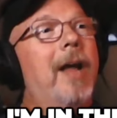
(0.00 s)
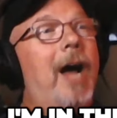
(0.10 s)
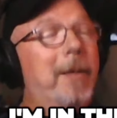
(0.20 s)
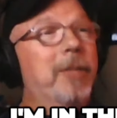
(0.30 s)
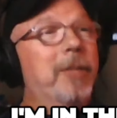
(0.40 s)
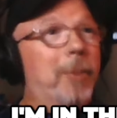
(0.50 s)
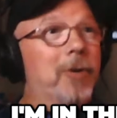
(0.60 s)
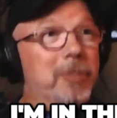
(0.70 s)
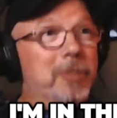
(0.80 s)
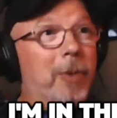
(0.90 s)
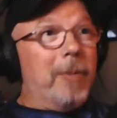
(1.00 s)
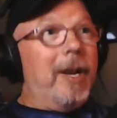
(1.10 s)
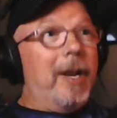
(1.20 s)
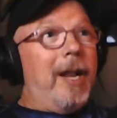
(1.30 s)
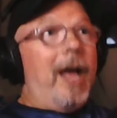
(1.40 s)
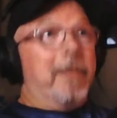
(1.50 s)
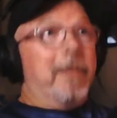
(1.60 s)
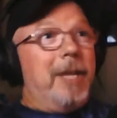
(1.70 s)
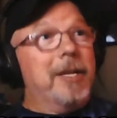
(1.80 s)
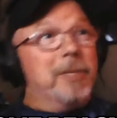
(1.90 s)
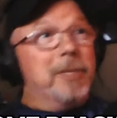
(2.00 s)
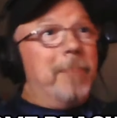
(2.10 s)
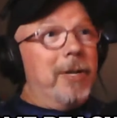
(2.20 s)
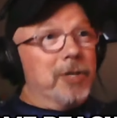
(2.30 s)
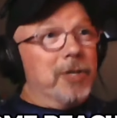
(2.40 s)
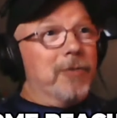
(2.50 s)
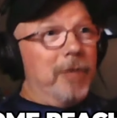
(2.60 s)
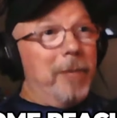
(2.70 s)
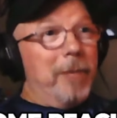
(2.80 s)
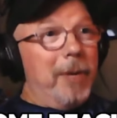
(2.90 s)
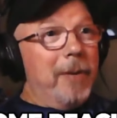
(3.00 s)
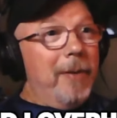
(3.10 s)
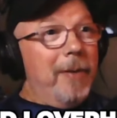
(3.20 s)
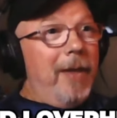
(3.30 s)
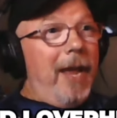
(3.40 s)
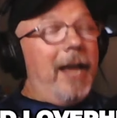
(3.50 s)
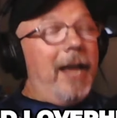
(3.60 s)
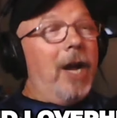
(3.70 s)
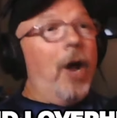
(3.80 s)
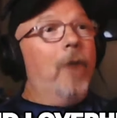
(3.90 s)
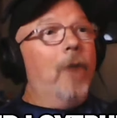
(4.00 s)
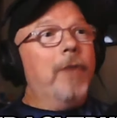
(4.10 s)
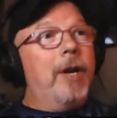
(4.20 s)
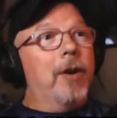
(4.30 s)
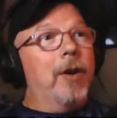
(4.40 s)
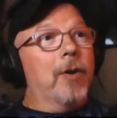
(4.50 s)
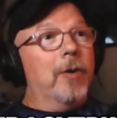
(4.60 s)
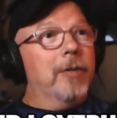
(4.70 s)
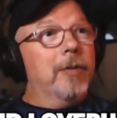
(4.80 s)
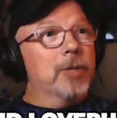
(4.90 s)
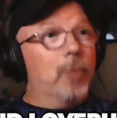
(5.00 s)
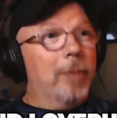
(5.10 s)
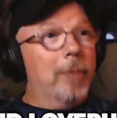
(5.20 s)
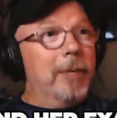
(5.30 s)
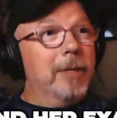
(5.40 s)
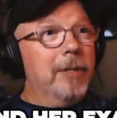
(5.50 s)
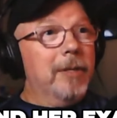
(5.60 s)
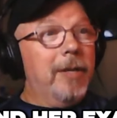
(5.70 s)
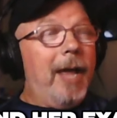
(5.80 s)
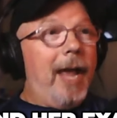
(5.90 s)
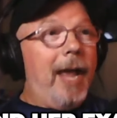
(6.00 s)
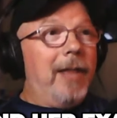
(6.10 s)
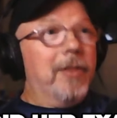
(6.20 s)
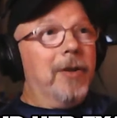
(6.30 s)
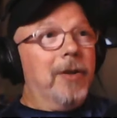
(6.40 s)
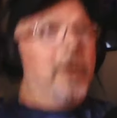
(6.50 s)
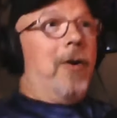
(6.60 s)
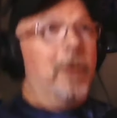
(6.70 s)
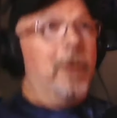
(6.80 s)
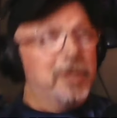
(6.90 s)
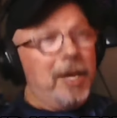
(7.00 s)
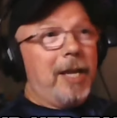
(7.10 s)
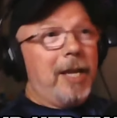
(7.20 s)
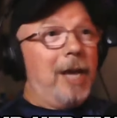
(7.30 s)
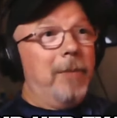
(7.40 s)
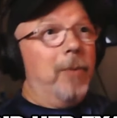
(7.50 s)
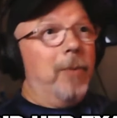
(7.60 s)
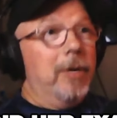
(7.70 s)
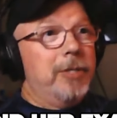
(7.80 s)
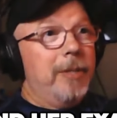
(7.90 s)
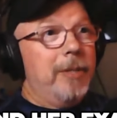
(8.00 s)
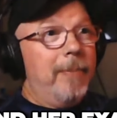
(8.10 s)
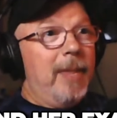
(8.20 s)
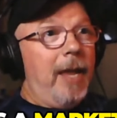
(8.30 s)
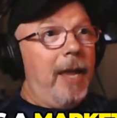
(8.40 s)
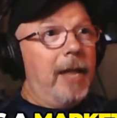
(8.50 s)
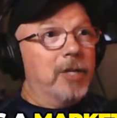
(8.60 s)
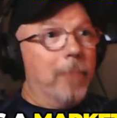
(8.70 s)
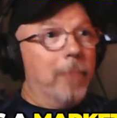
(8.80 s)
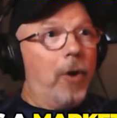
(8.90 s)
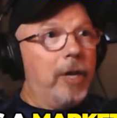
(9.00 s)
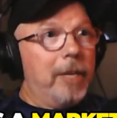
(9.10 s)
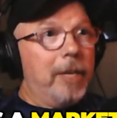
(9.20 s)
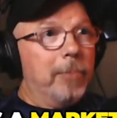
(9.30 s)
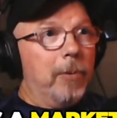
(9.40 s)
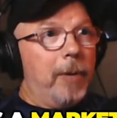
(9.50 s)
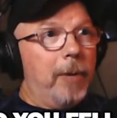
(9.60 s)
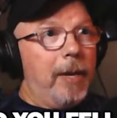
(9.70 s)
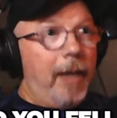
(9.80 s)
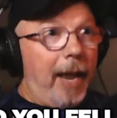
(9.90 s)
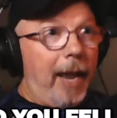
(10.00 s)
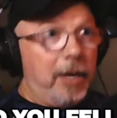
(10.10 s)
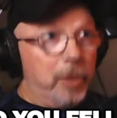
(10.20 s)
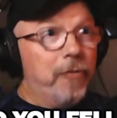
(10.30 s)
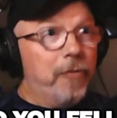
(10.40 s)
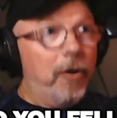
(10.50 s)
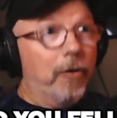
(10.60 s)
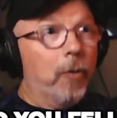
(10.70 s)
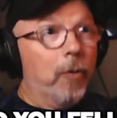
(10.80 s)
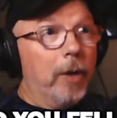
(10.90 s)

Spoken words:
I'm in the produce department and I'm getting some peaches for Libby, and I overhear this woman, and her exact comment was, "It's a marketing ploy and you fell for